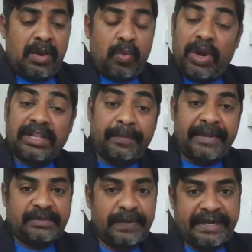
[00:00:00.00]
what are the
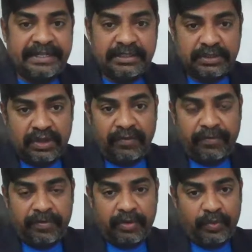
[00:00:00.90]
best practices
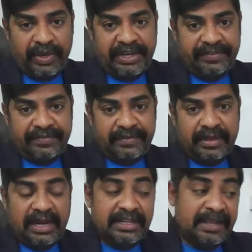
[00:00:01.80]
of queries,
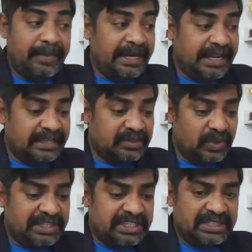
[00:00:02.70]
and they might ask
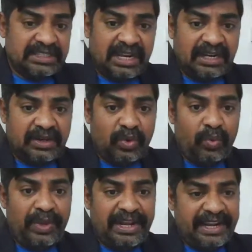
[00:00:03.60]
questions that who
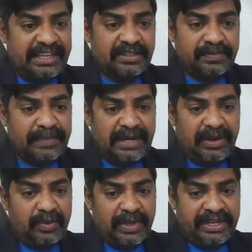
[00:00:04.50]
will raise
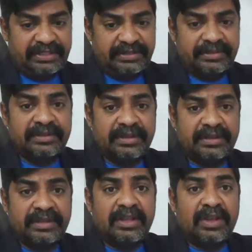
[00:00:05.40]
manual queries,
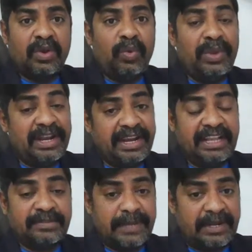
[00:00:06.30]
who will
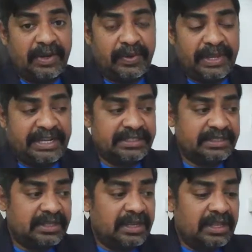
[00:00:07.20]
raise manual
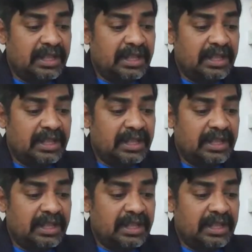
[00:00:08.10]
queries,